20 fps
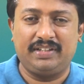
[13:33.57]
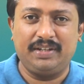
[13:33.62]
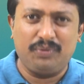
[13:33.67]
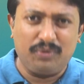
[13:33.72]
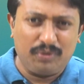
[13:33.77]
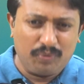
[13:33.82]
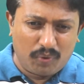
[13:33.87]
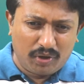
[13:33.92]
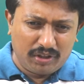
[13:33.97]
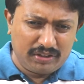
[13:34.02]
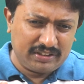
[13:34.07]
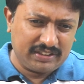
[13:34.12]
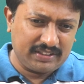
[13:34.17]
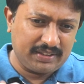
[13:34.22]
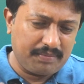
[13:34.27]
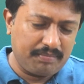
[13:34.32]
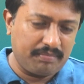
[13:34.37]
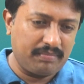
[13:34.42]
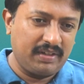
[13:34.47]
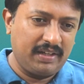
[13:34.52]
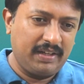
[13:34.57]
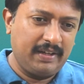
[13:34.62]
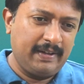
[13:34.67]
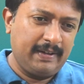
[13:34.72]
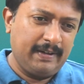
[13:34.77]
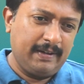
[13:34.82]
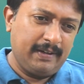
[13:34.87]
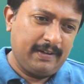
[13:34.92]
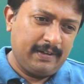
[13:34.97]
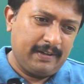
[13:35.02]
They would want some
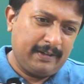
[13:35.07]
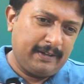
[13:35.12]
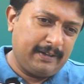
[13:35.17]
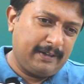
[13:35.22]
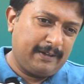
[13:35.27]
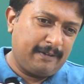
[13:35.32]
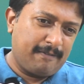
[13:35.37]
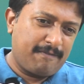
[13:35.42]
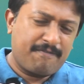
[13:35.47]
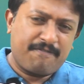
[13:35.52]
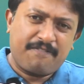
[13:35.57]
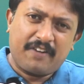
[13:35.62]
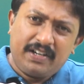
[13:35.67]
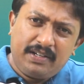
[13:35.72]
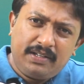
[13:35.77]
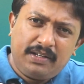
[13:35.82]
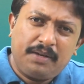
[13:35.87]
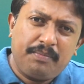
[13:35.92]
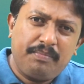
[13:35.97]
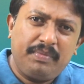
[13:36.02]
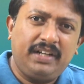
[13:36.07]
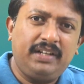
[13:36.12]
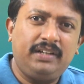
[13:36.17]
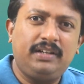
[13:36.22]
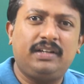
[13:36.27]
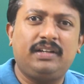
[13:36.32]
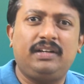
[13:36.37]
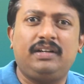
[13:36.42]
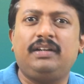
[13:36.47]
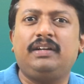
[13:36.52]

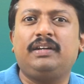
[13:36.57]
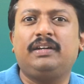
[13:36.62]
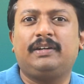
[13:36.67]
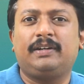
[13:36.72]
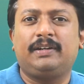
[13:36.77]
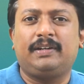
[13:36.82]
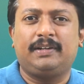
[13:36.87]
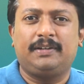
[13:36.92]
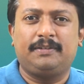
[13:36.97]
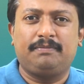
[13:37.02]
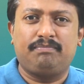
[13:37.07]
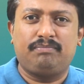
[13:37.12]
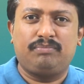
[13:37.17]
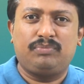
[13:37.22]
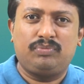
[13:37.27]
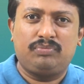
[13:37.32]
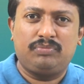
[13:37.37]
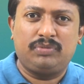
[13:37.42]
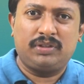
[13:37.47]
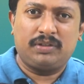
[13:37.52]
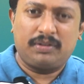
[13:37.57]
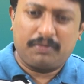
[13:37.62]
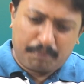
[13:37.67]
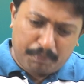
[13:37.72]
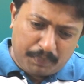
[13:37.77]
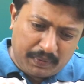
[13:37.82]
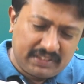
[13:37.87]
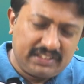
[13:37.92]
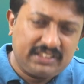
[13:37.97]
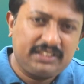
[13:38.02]
fundamental
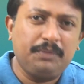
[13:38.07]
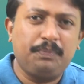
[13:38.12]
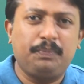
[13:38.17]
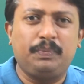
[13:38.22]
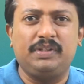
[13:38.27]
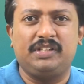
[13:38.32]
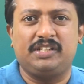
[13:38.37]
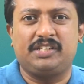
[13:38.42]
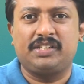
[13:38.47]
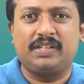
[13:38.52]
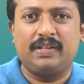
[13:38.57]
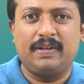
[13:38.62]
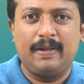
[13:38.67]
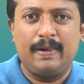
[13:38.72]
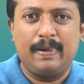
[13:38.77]
principles